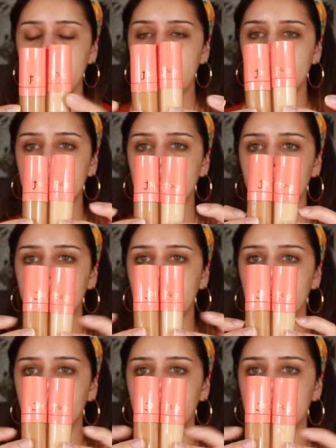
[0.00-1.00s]
And they're
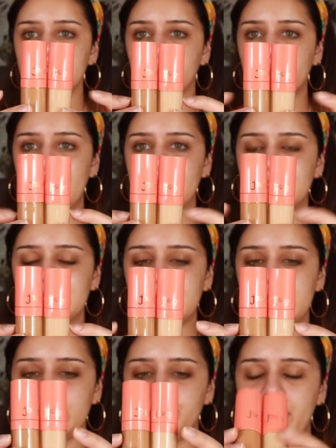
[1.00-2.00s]
kind of in this
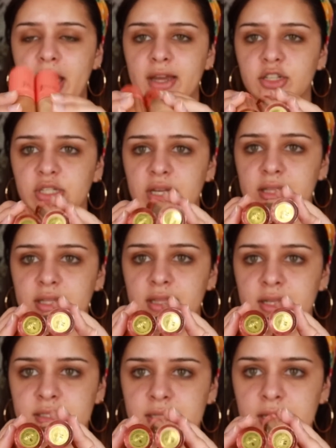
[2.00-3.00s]
plasticky packaging and then
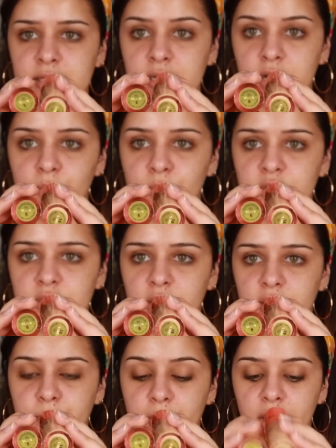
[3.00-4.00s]
they say the numbers
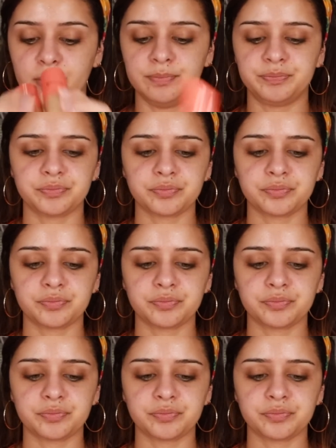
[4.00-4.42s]
on the bottom.